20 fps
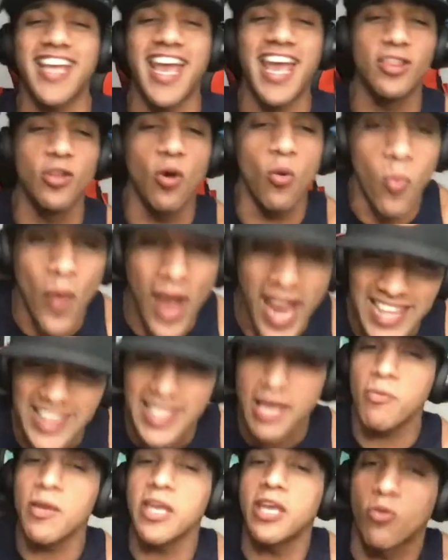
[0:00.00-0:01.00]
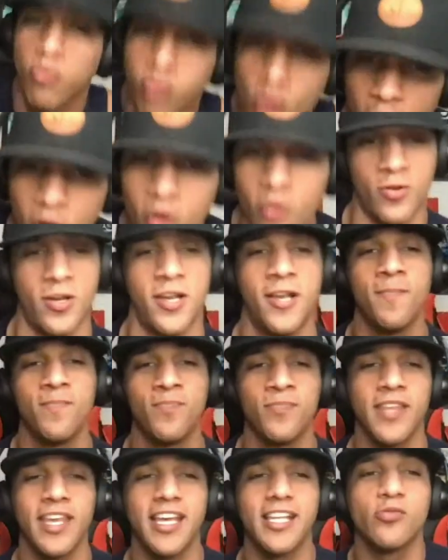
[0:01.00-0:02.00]
And the way that we grow
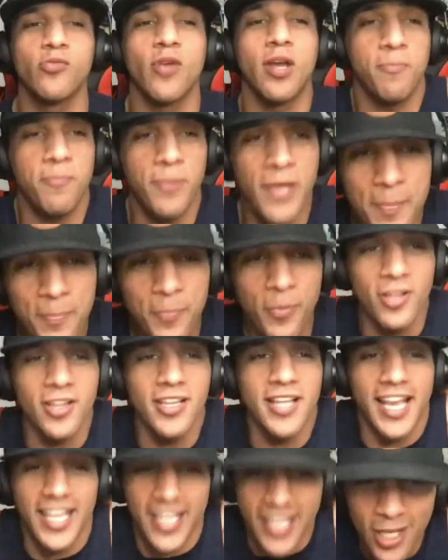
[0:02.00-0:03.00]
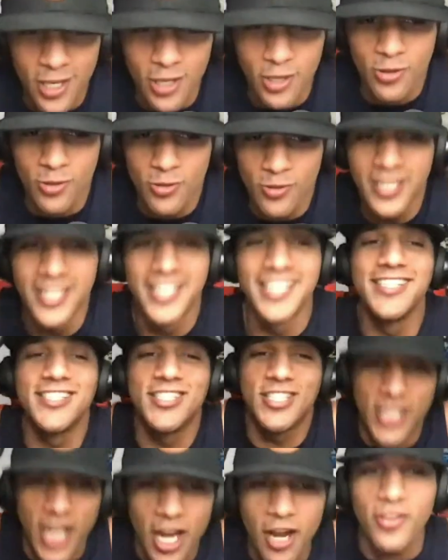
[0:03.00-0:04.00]
is when people like you
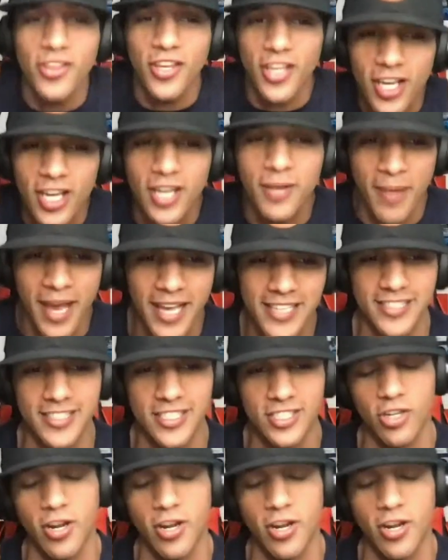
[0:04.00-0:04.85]
share the good message.